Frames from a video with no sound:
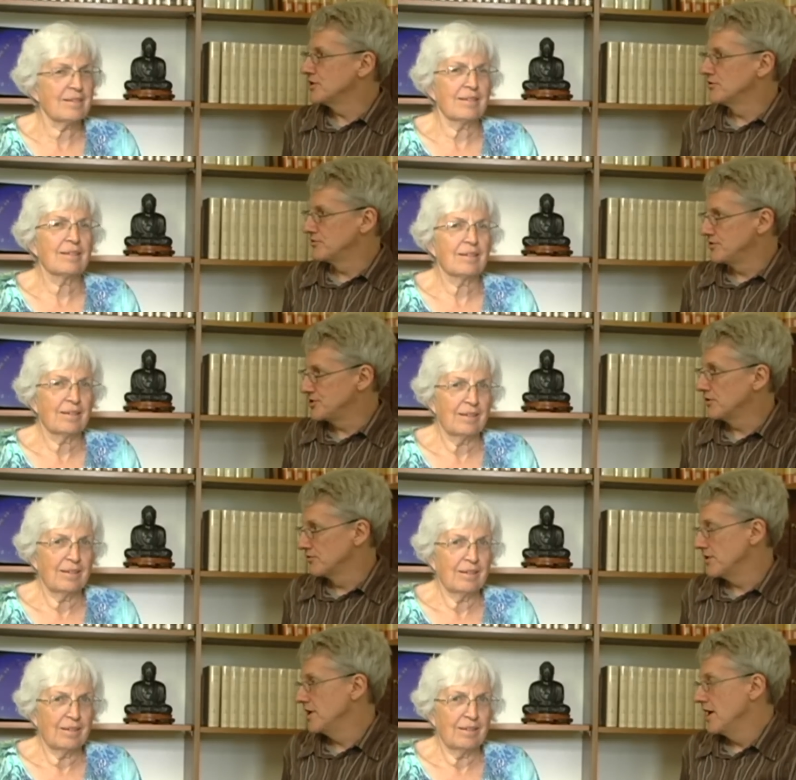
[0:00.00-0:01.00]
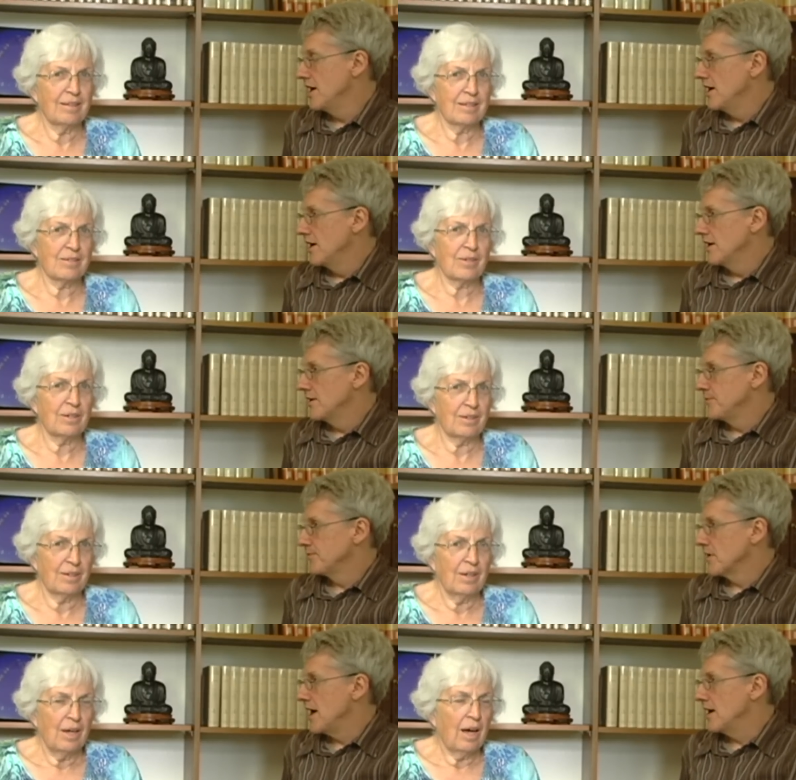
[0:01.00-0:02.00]
Speaker 1: chil- children.
Speaker 2: That's right.
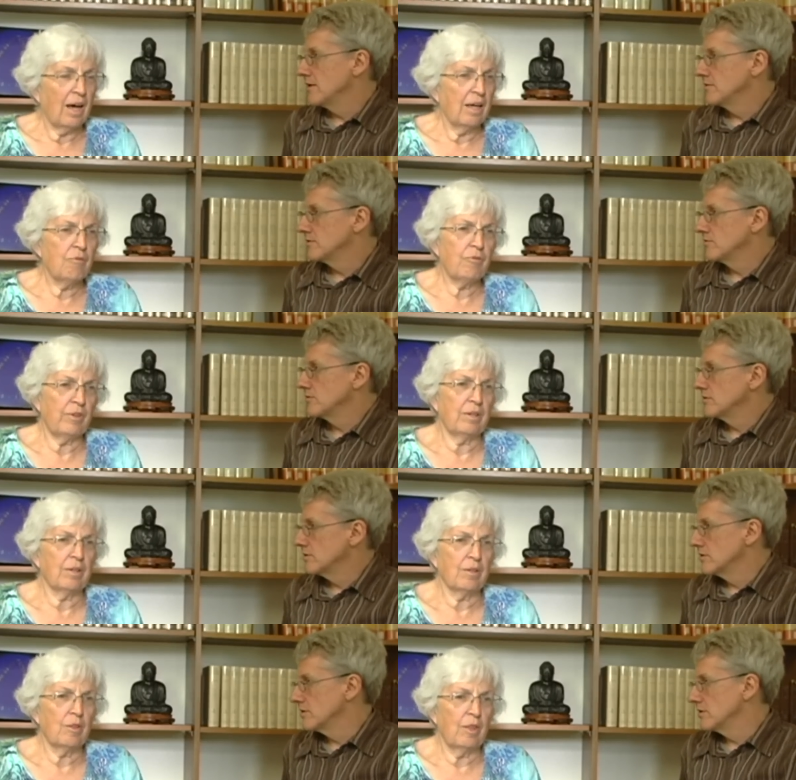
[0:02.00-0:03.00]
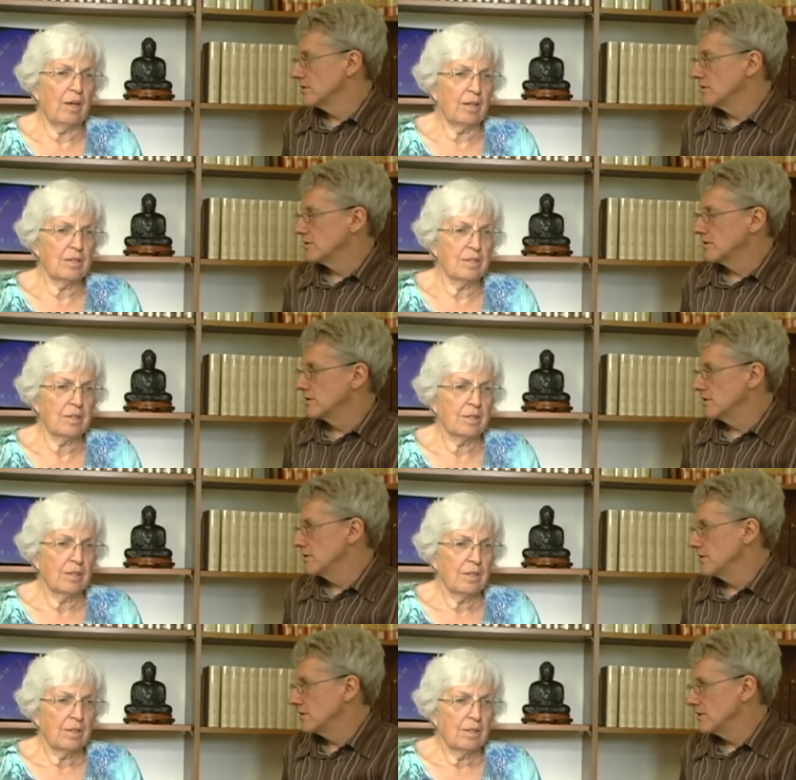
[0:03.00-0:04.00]
I feel that
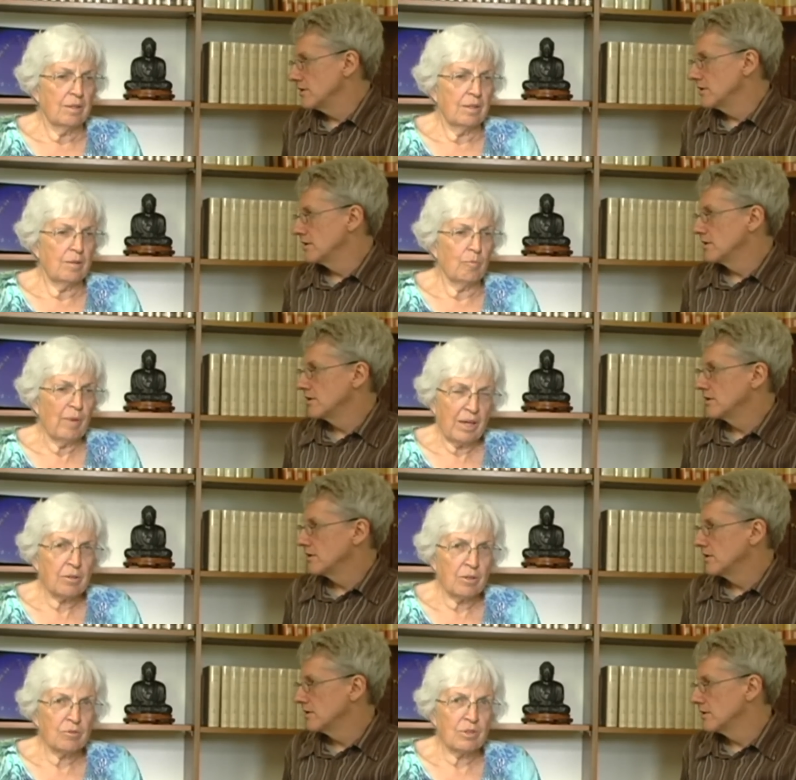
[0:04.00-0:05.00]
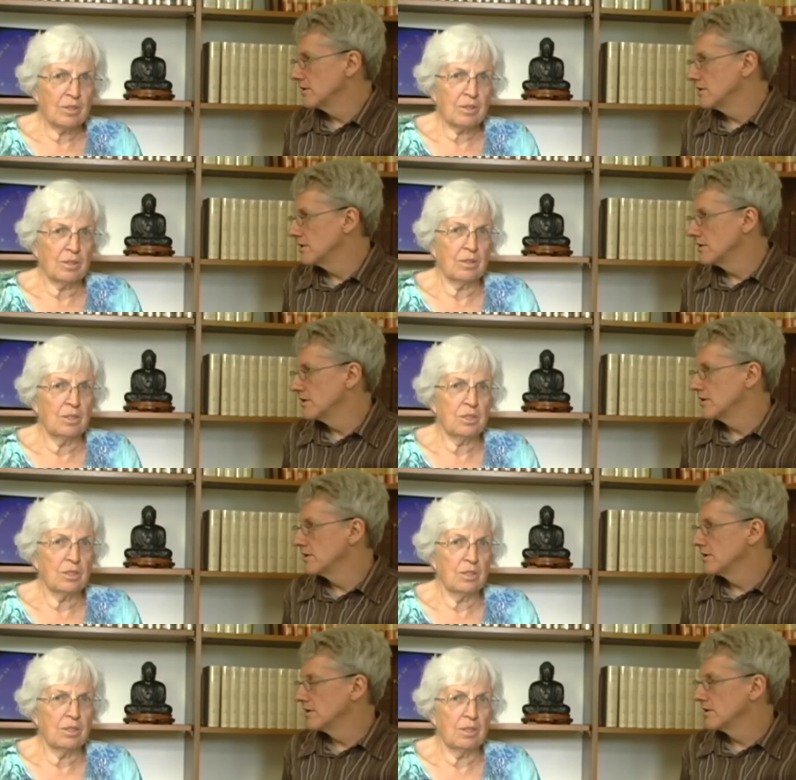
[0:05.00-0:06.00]
the matter of
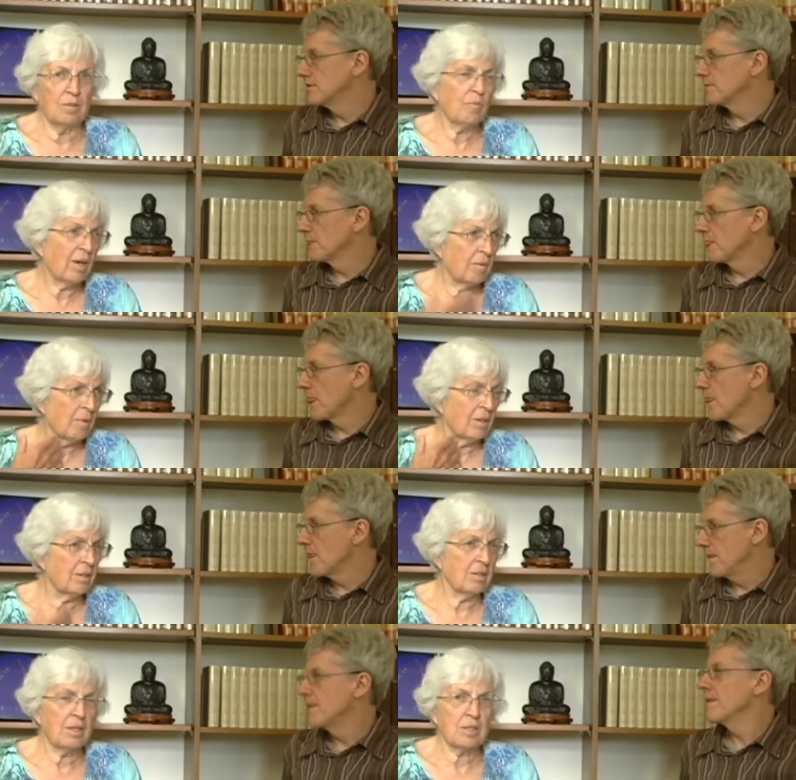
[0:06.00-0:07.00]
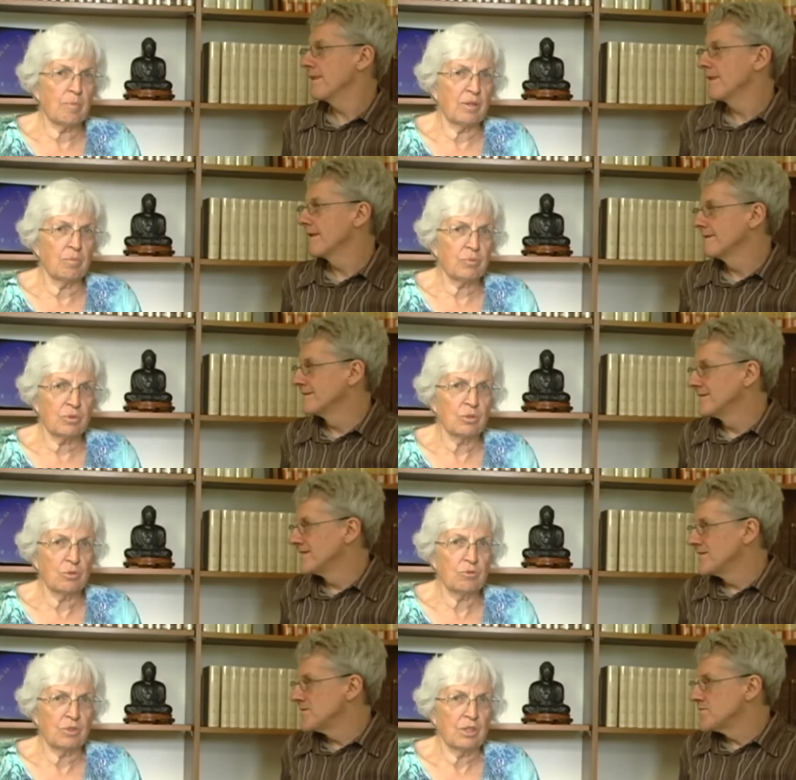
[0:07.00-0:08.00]
reincarnation, in my mind, has mm. been
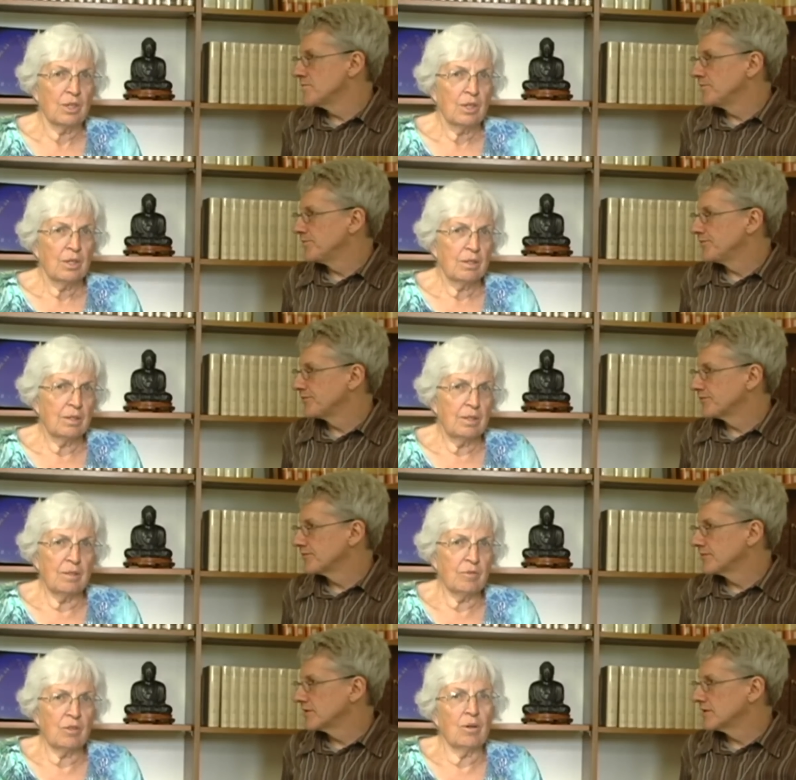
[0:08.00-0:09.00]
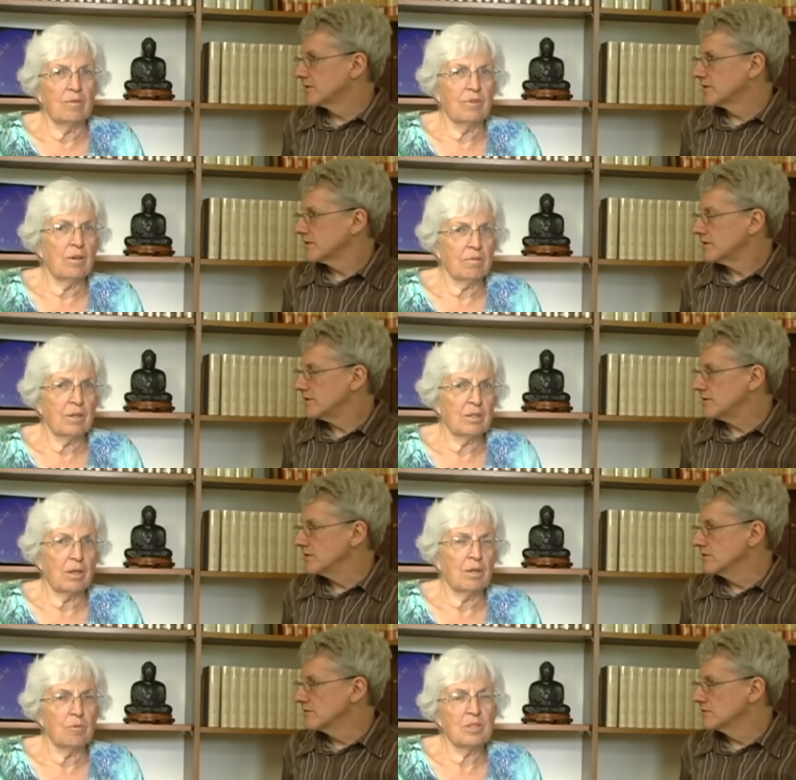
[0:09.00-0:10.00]
proved. Even though I've alre-
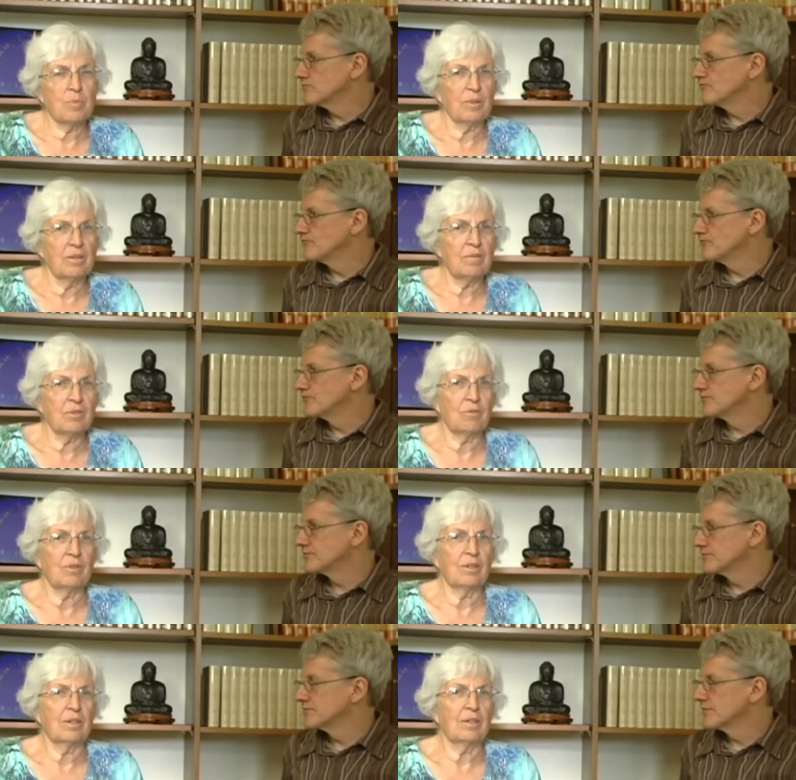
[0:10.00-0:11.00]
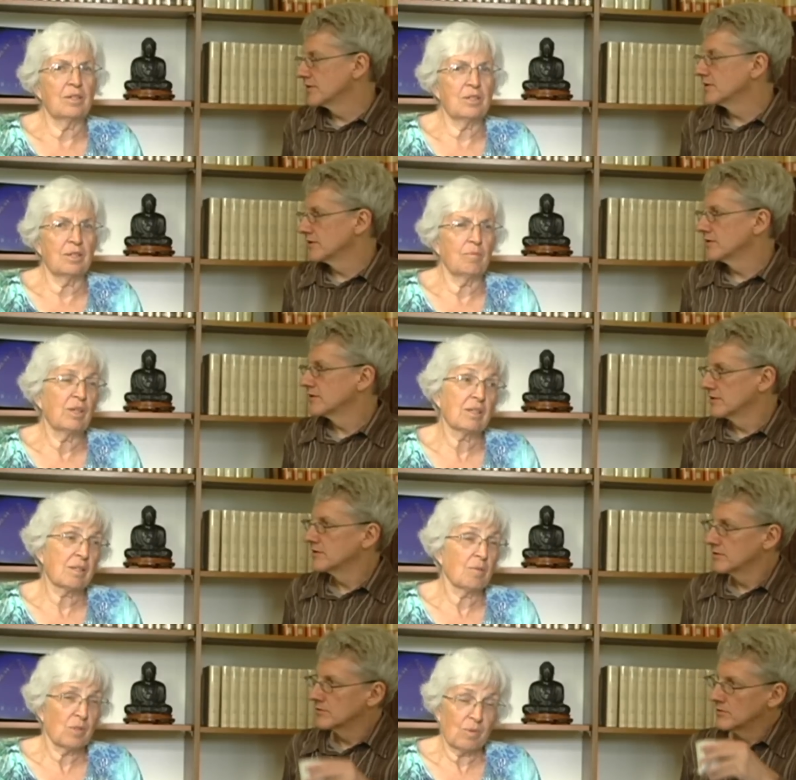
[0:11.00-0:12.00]
always believed in reincarnation because
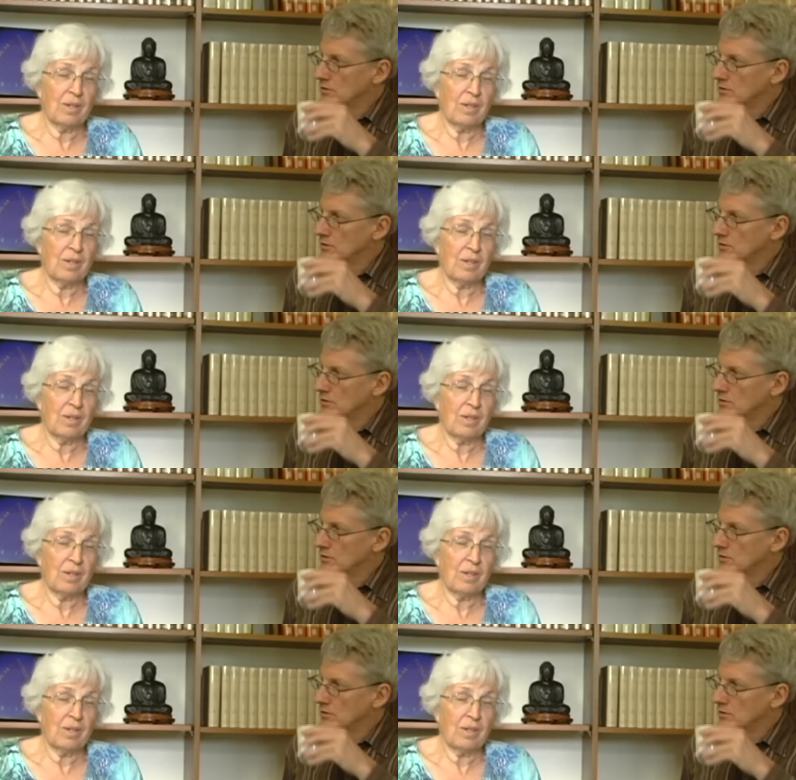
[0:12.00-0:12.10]
I was